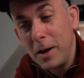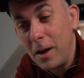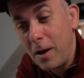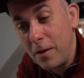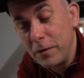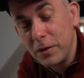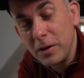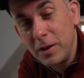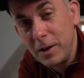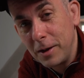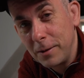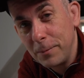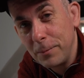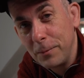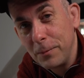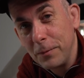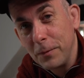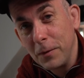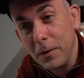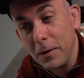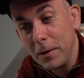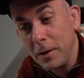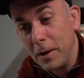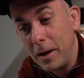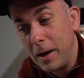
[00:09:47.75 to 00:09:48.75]
And after that,
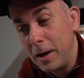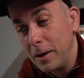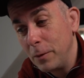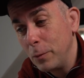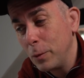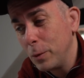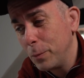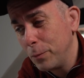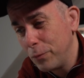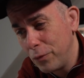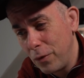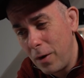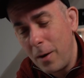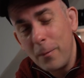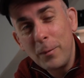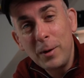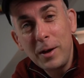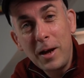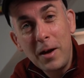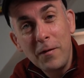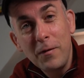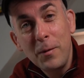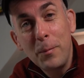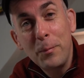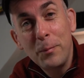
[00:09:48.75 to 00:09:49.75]
I will
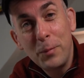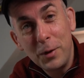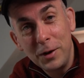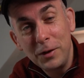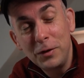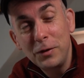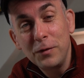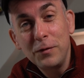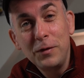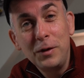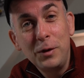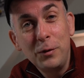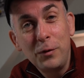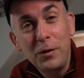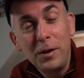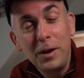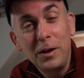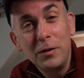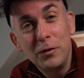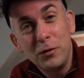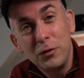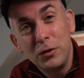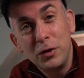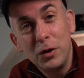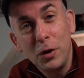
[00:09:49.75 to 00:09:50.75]
probably have a bunch of new
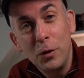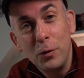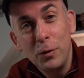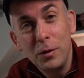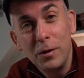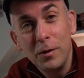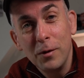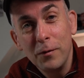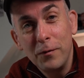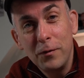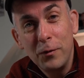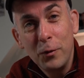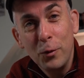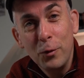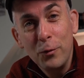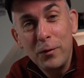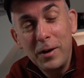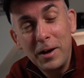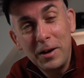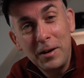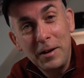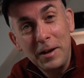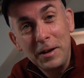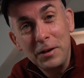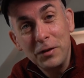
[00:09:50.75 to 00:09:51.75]
things to show you for
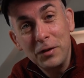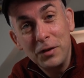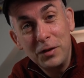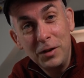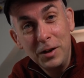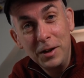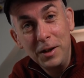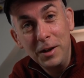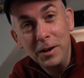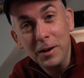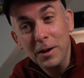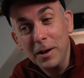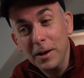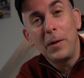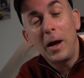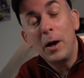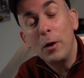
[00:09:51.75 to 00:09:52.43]
Regulator City.